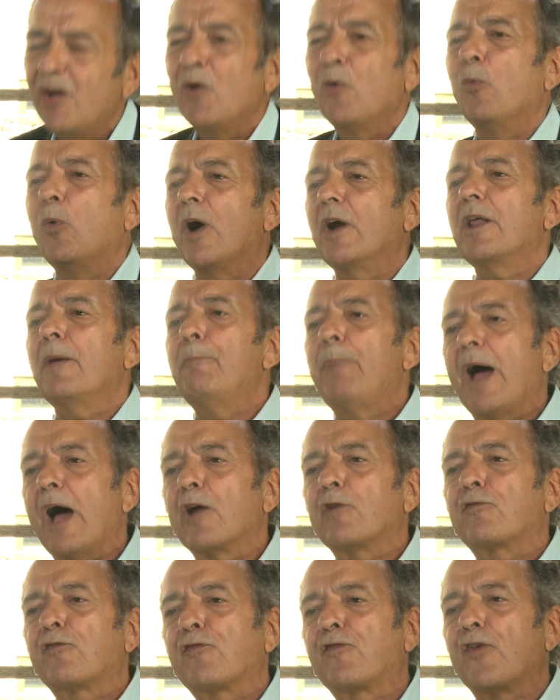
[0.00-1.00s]
What
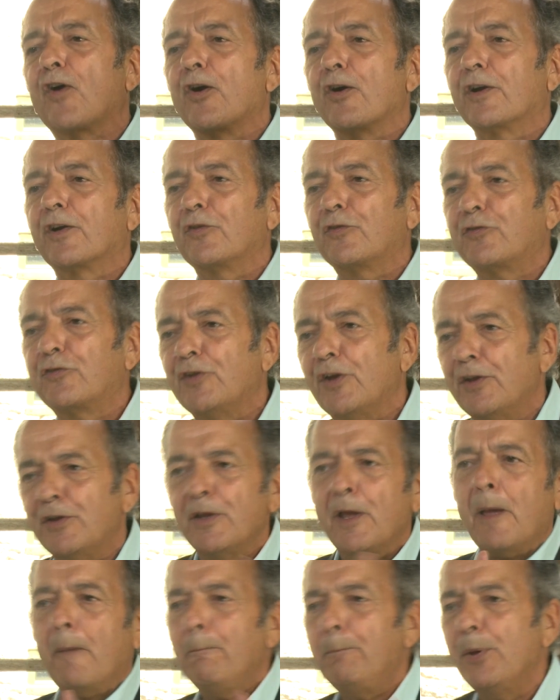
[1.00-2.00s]
about Ferguson?
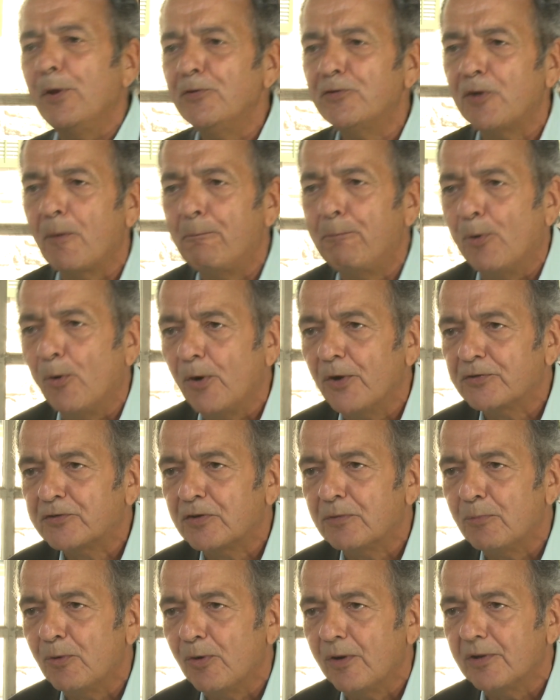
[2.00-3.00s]
Been to
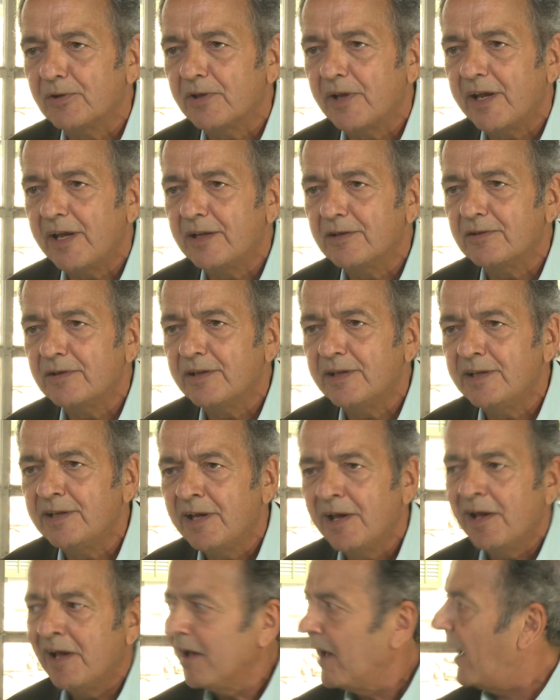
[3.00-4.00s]
Baltimore
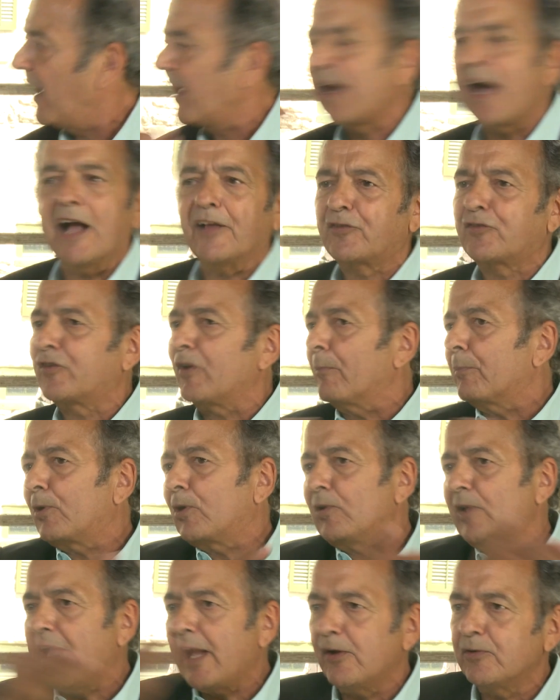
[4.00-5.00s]
lately? I got some
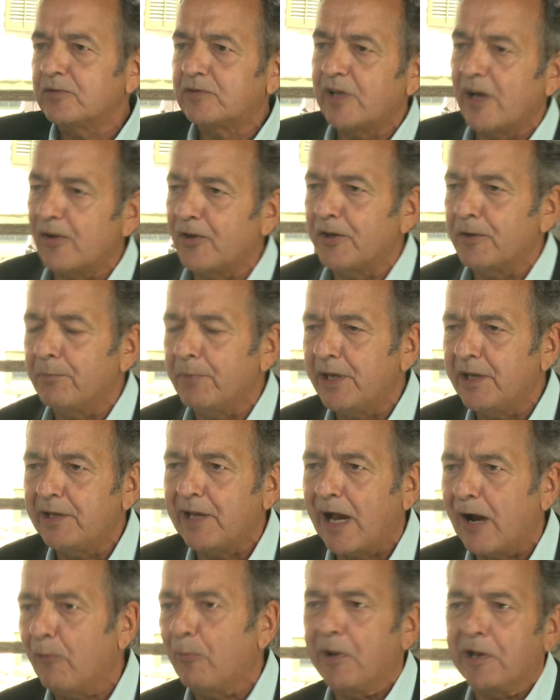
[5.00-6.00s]
clown telling me
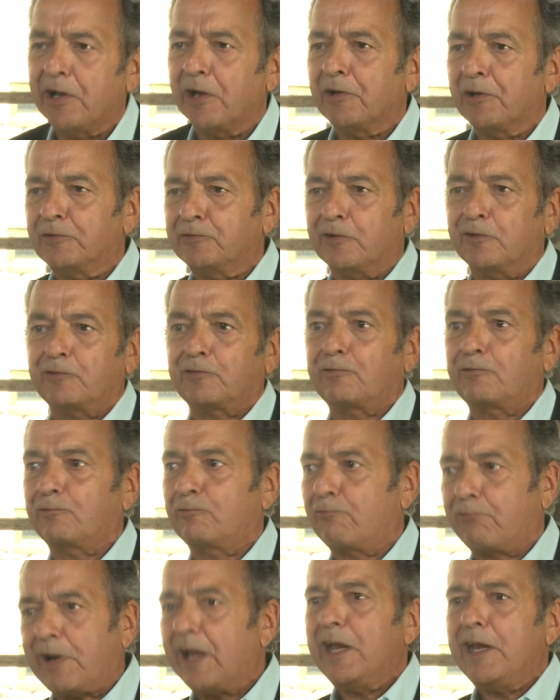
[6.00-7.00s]
how we're going to
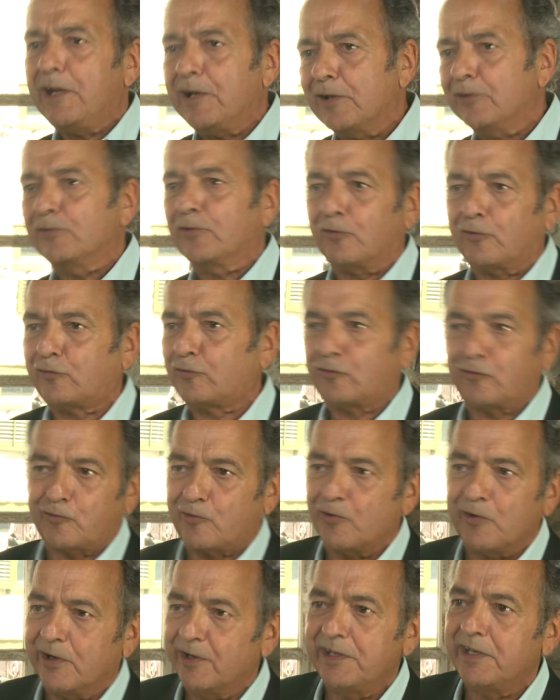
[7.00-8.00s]
degrade and
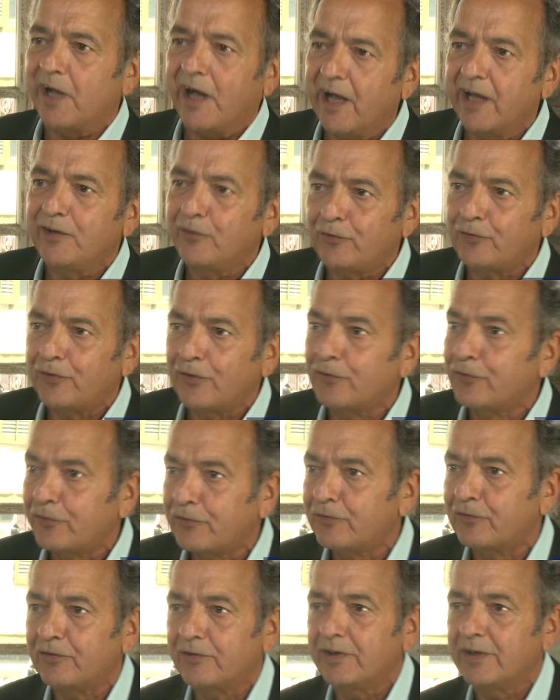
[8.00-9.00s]
destroy
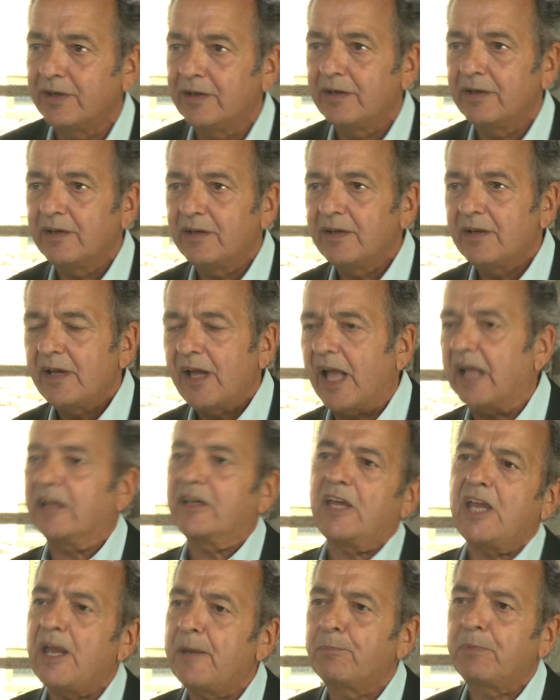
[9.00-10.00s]
ISIS and
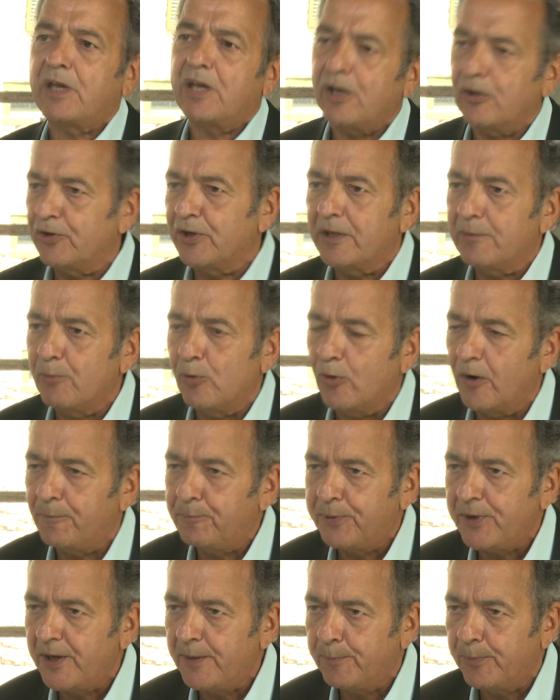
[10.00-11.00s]
keep killing more
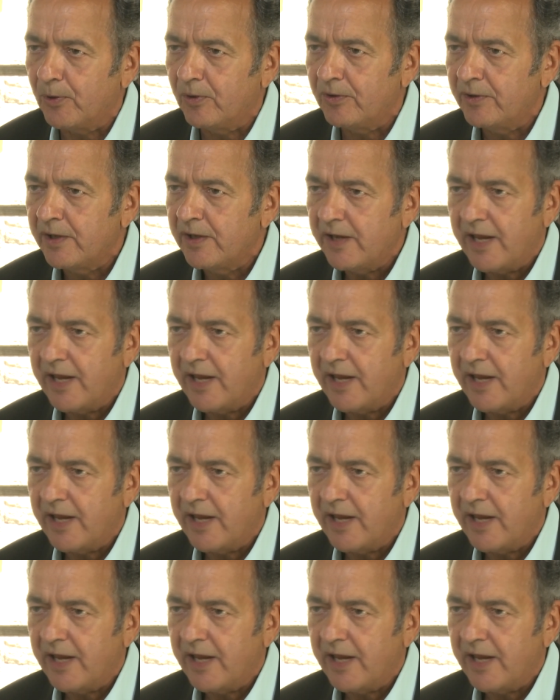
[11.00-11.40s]
people